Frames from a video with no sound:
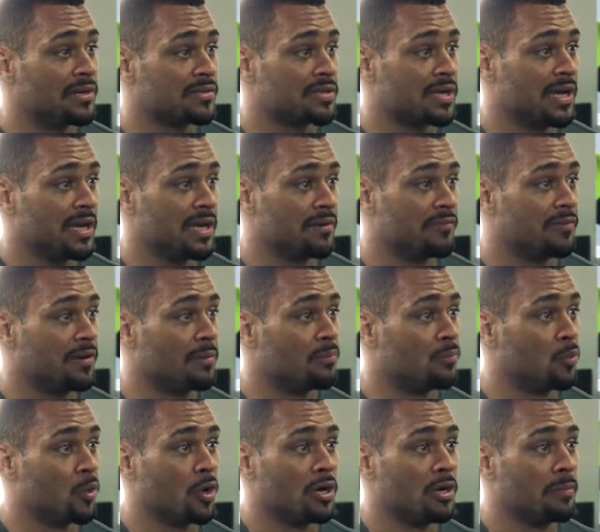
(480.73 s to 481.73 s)
else can. If
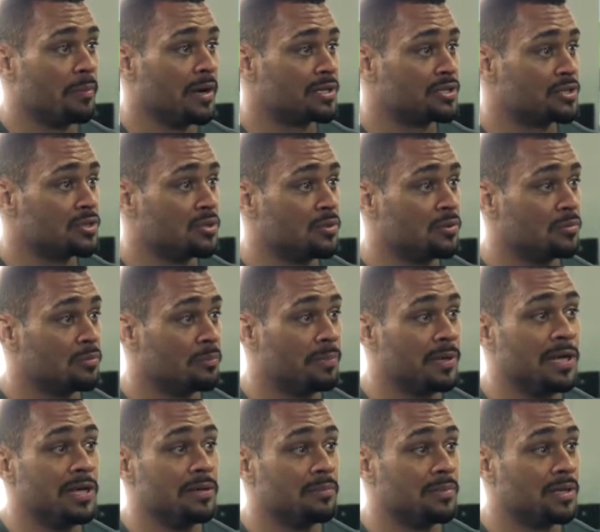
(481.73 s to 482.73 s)
I'm worried about you
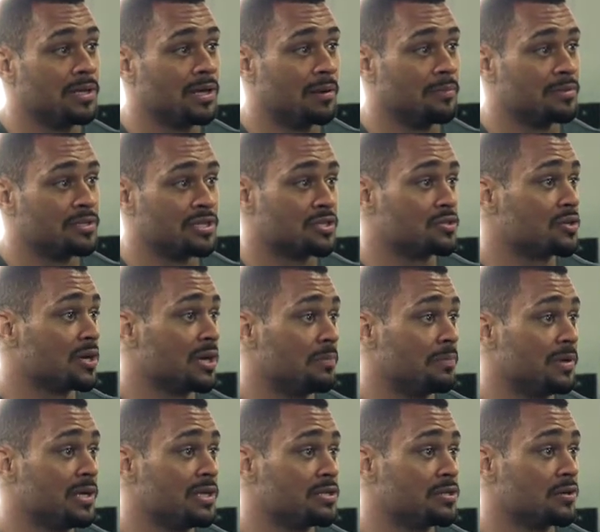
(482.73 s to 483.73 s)
beating me, I'm gonna just try to
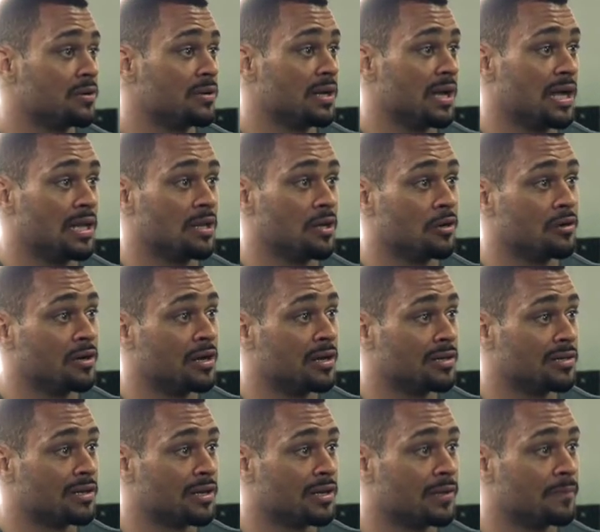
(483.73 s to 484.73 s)
beat you and not learn
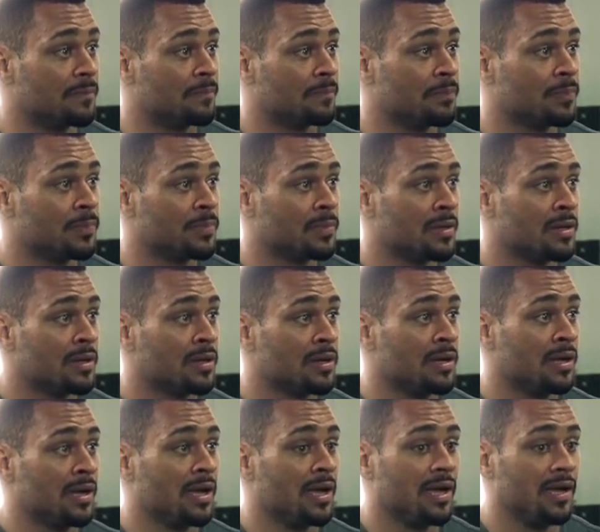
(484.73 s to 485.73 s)
anything.
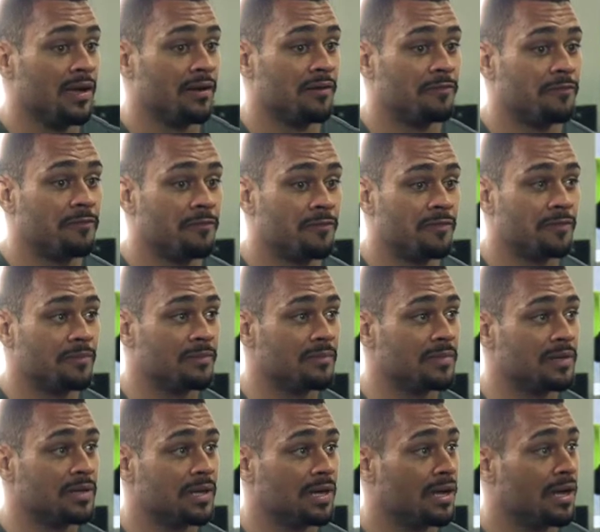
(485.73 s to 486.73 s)

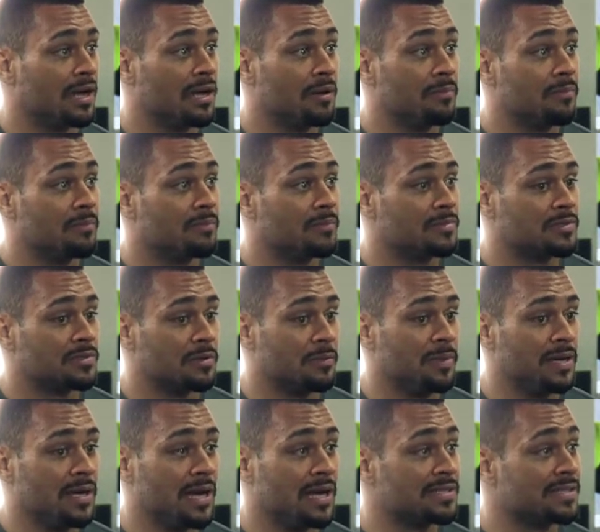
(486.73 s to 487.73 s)
And to
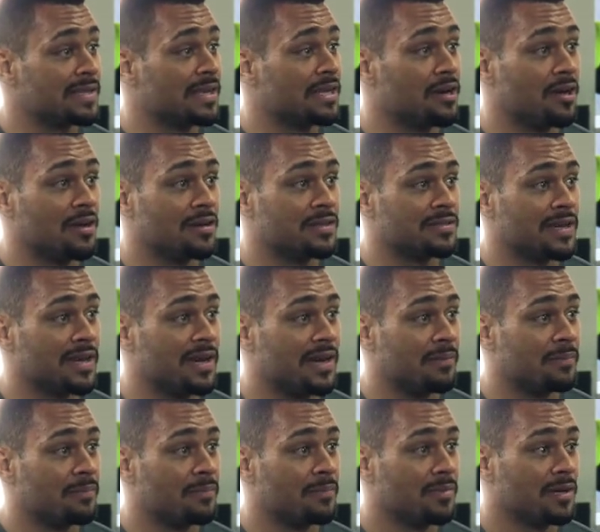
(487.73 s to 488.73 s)
me, I see it all the
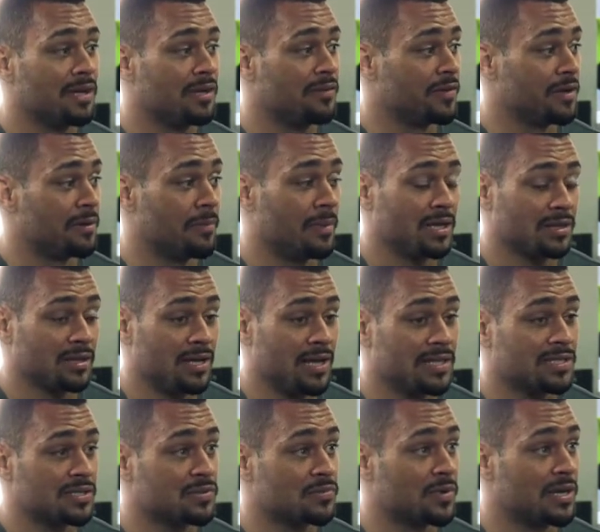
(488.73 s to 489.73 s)
time. Even in my
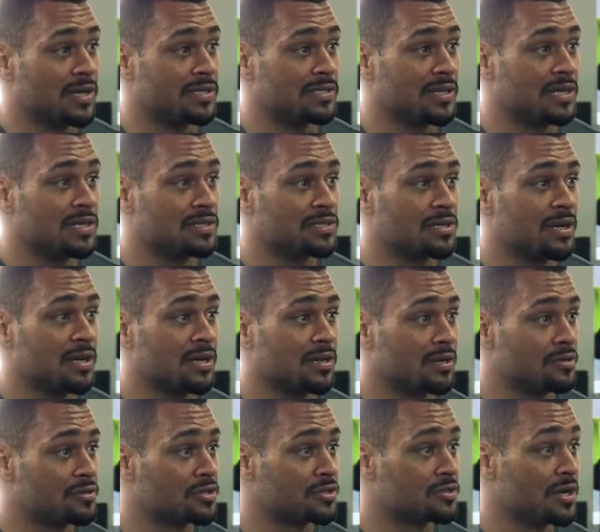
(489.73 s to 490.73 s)
classes when I teach,
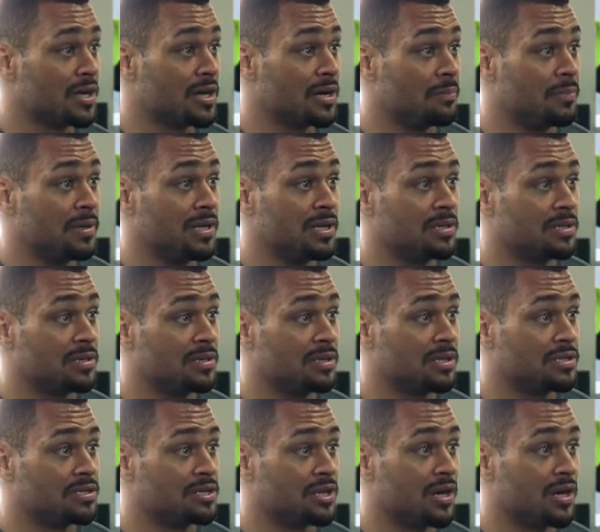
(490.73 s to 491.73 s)
they're just trying to beat each